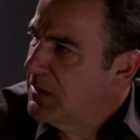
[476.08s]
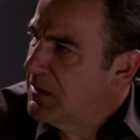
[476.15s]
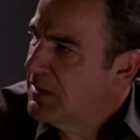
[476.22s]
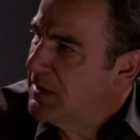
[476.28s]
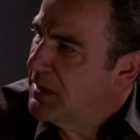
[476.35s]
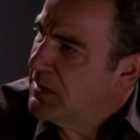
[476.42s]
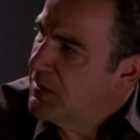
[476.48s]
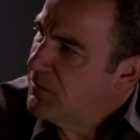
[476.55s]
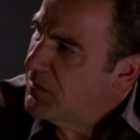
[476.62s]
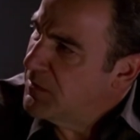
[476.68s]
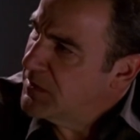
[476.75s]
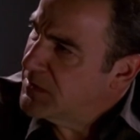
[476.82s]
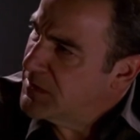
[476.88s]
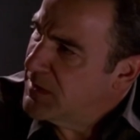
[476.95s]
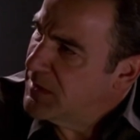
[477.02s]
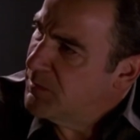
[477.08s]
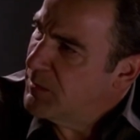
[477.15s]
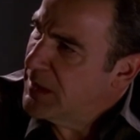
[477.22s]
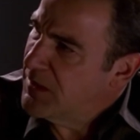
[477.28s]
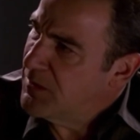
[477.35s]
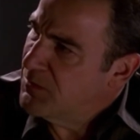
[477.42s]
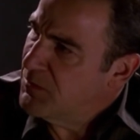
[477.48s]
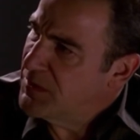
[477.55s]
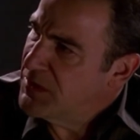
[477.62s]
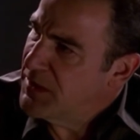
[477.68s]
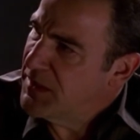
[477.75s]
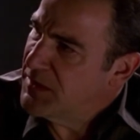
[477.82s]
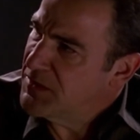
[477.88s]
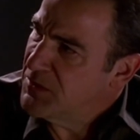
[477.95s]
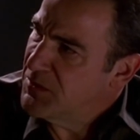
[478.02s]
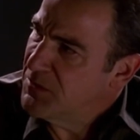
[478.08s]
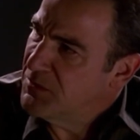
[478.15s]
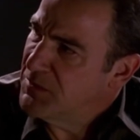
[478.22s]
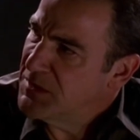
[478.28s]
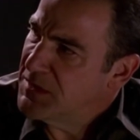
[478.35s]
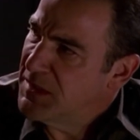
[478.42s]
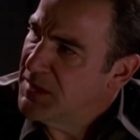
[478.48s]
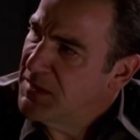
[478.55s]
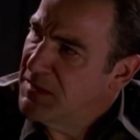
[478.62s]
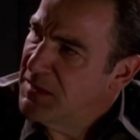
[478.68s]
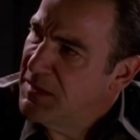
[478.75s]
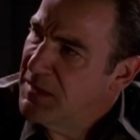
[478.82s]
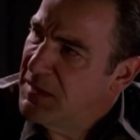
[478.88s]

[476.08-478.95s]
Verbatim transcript: I need to focus on the manner in which Annie Stewart was killed.